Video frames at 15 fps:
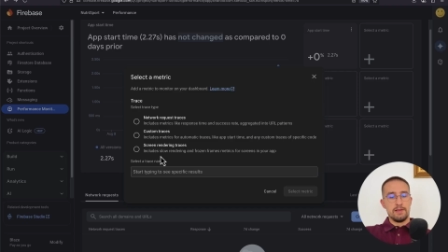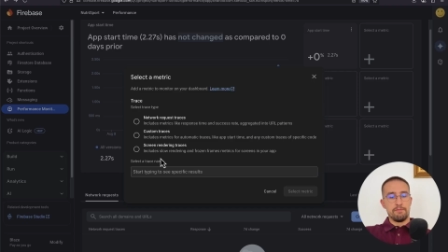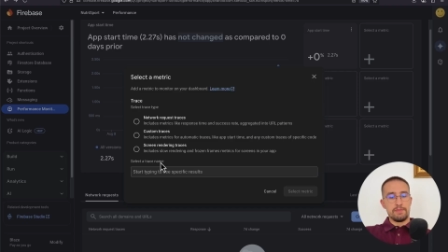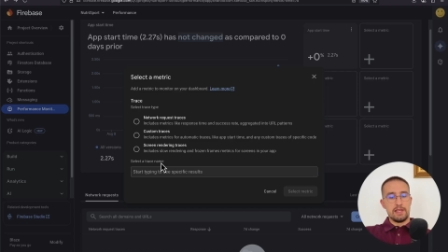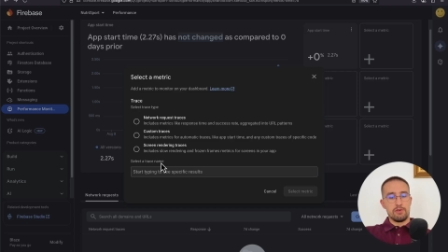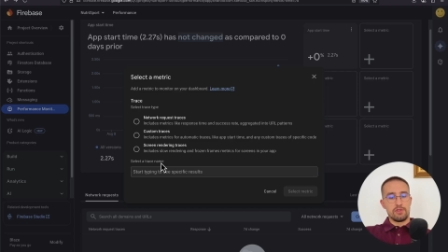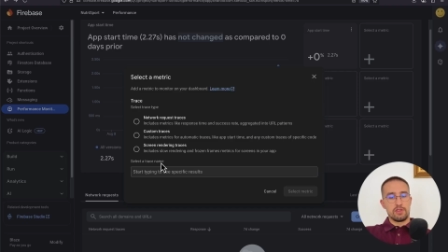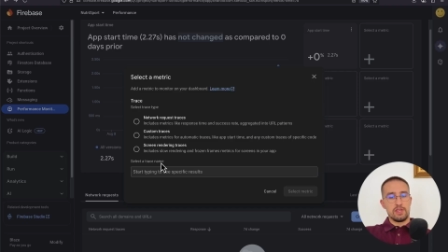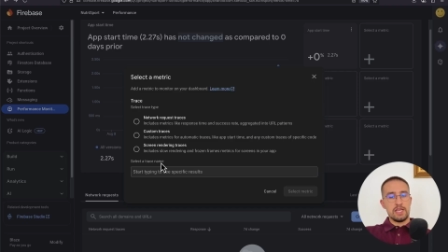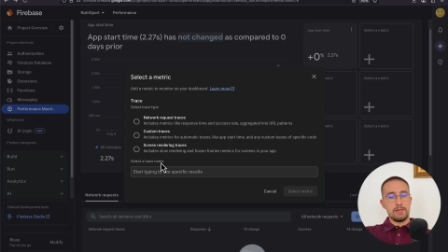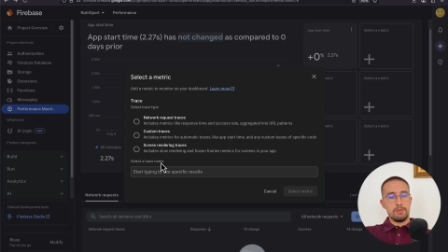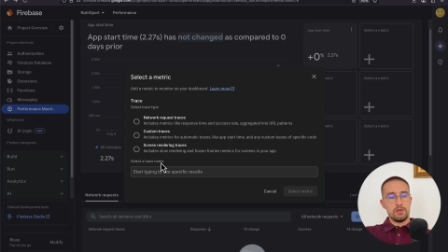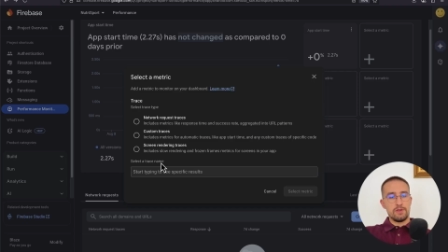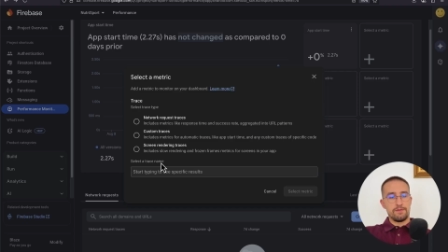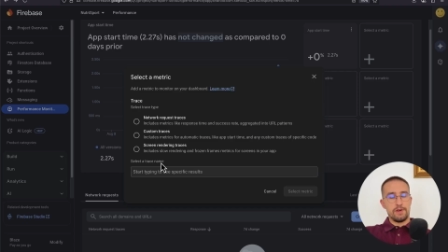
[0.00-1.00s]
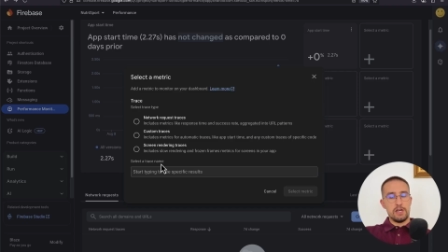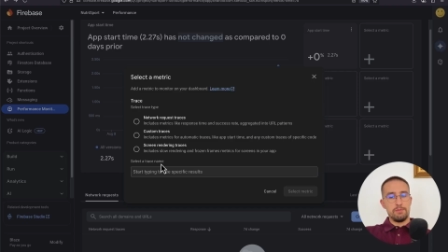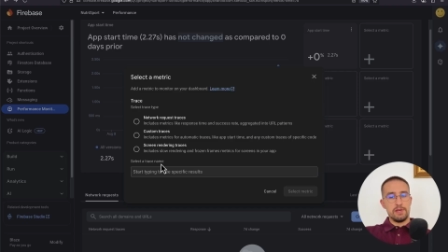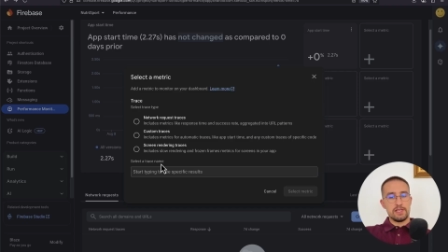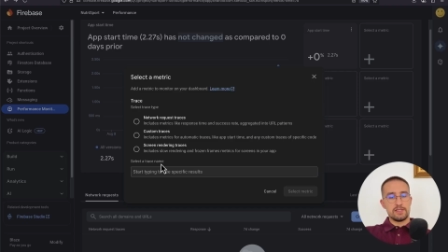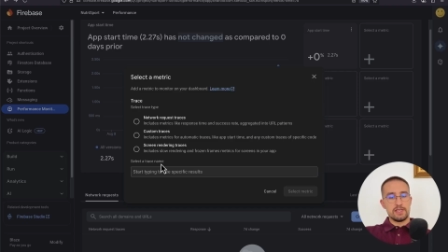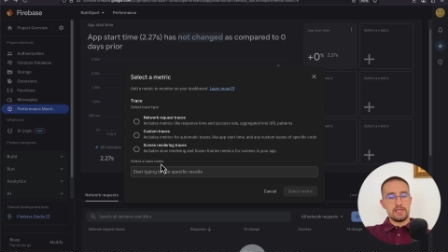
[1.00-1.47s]
Now the thing about the
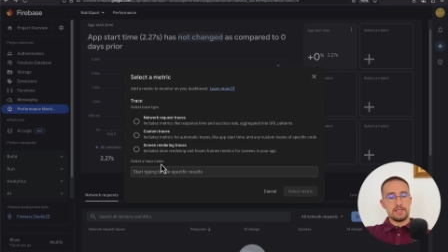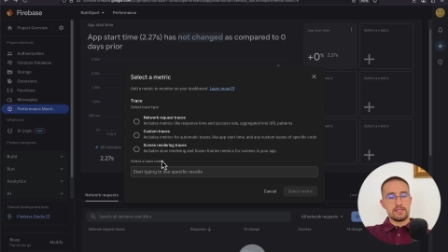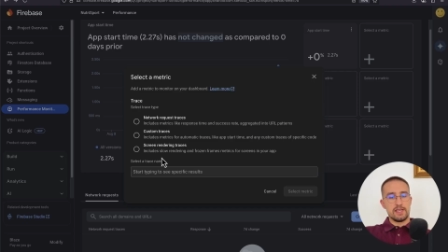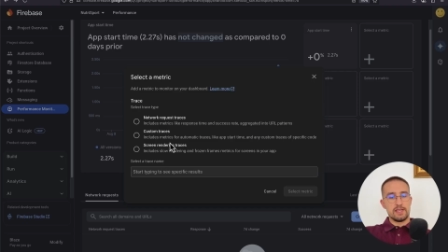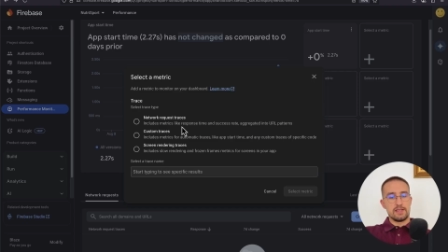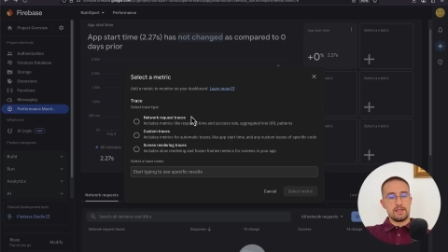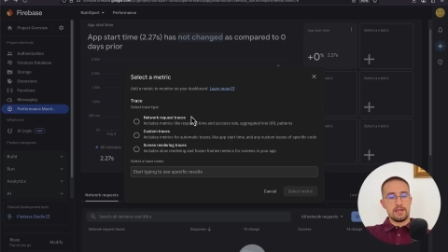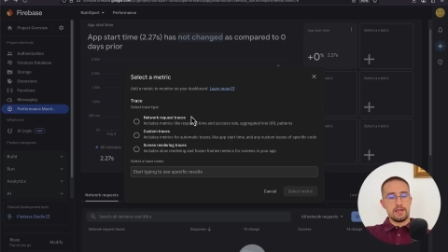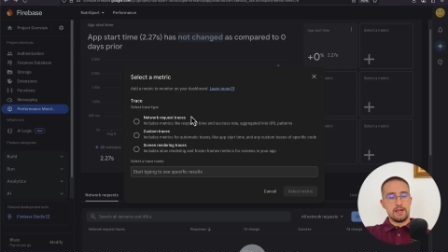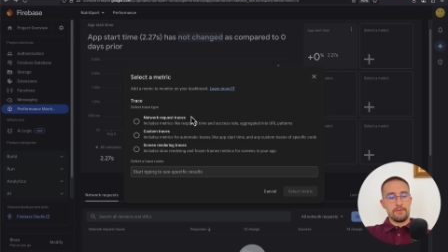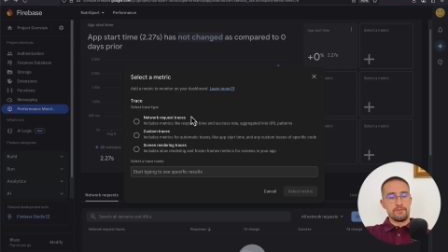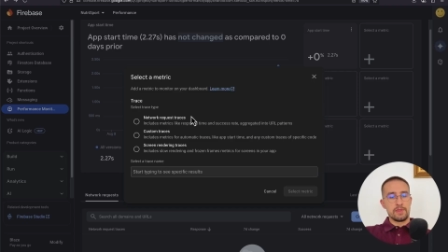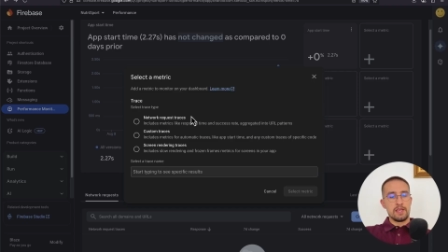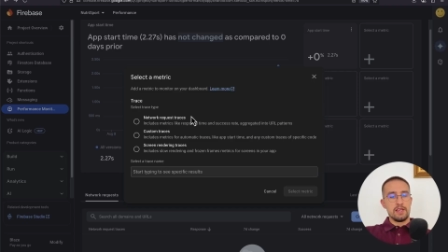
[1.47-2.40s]
Firebase is that